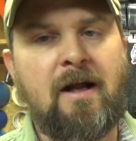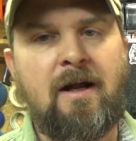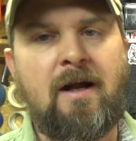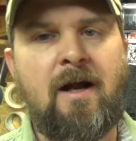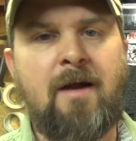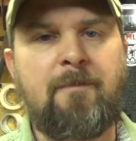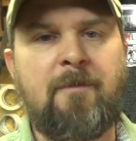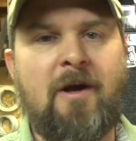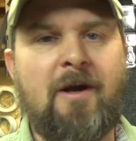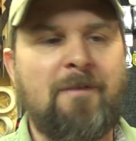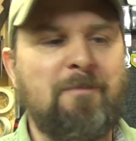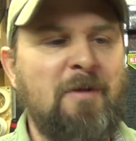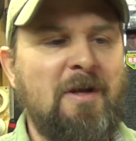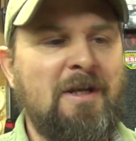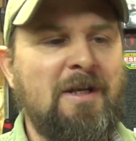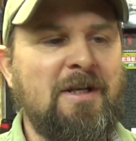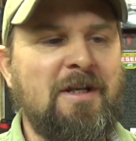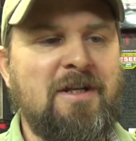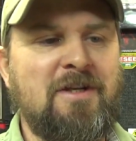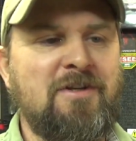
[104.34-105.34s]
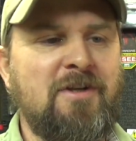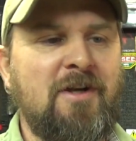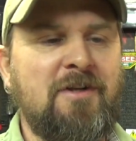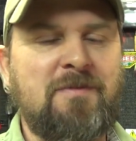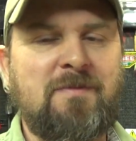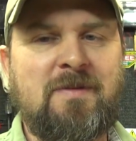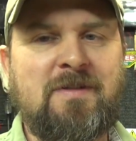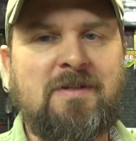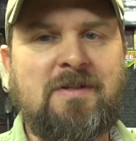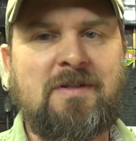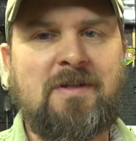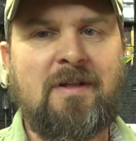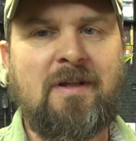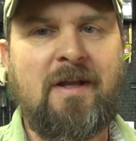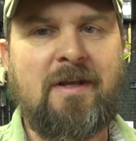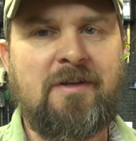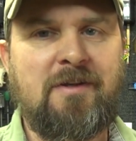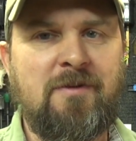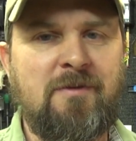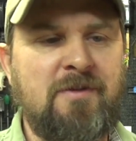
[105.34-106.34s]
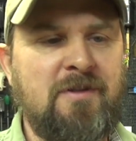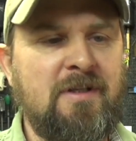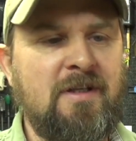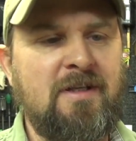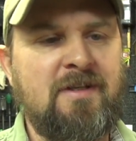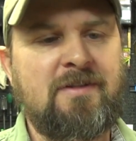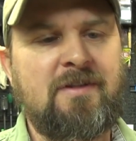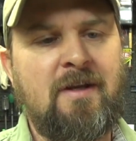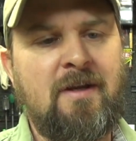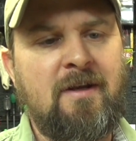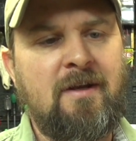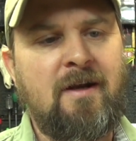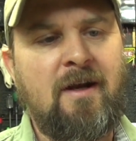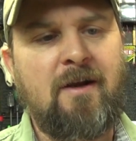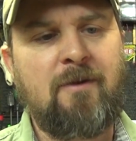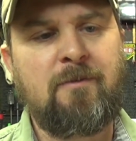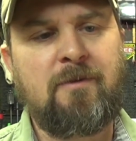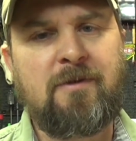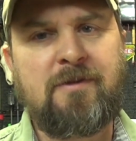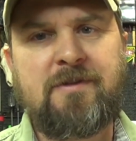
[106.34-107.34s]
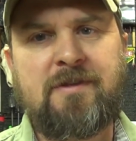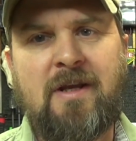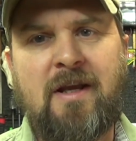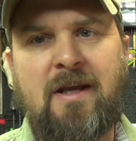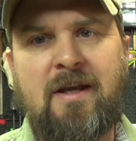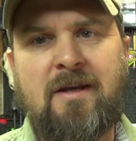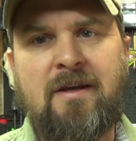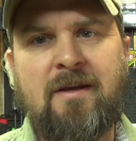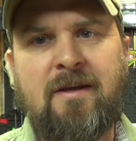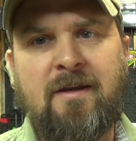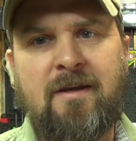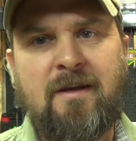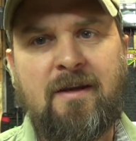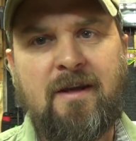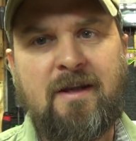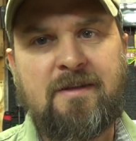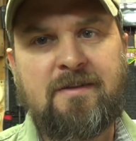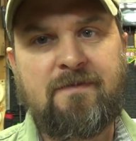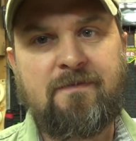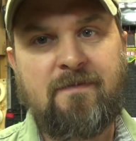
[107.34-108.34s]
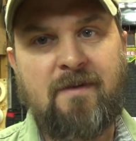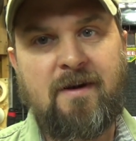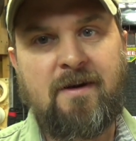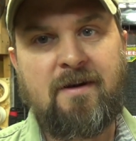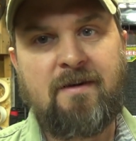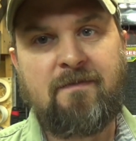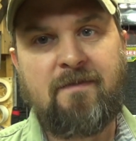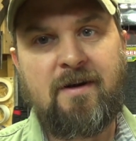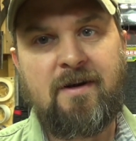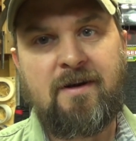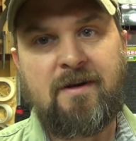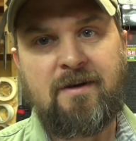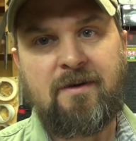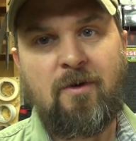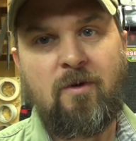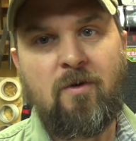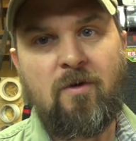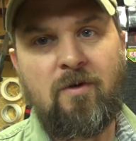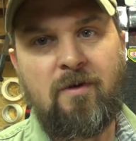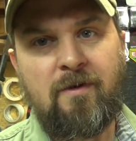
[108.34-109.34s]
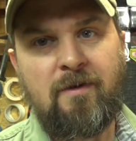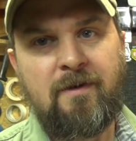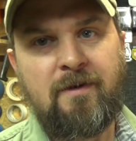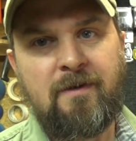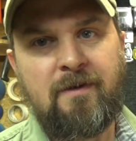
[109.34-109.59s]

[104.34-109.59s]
I'm not making any judgments until I use these. I will say it's very, very dull.